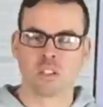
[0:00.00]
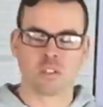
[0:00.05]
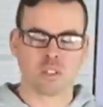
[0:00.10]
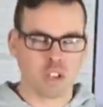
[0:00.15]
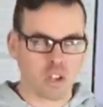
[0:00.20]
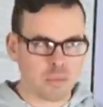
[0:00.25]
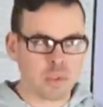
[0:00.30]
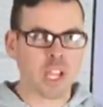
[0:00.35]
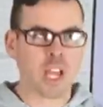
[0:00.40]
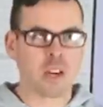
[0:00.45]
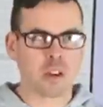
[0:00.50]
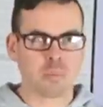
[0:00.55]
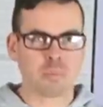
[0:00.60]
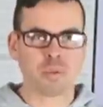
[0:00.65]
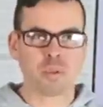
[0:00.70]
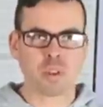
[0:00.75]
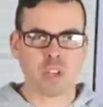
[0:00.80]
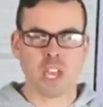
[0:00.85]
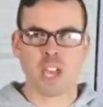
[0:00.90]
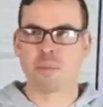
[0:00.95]
So coming out of
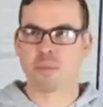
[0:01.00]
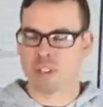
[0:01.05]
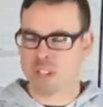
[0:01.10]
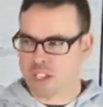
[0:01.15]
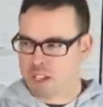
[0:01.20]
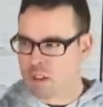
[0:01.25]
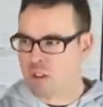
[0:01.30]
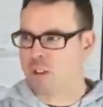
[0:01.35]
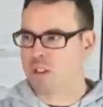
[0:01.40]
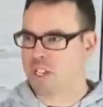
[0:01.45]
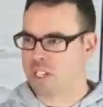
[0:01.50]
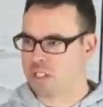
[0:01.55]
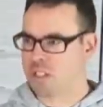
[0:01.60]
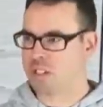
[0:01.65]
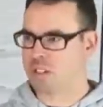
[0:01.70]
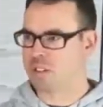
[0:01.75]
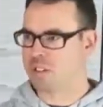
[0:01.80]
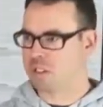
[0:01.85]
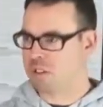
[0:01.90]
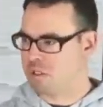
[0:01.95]
boot camp and then going into
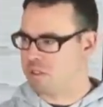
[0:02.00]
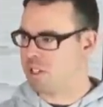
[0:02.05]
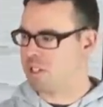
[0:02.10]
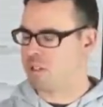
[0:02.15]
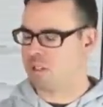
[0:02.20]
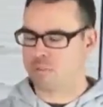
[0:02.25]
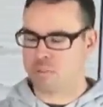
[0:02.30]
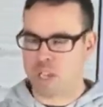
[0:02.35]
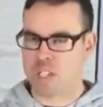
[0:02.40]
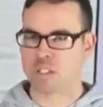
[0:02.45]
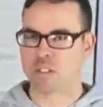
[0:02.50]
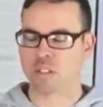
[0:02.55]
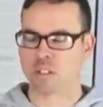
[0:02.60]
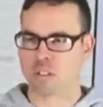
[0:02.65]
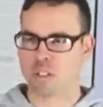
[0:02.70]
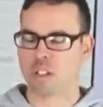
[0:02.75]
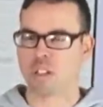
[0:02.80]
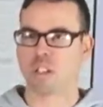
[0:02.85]
your unit, you're basically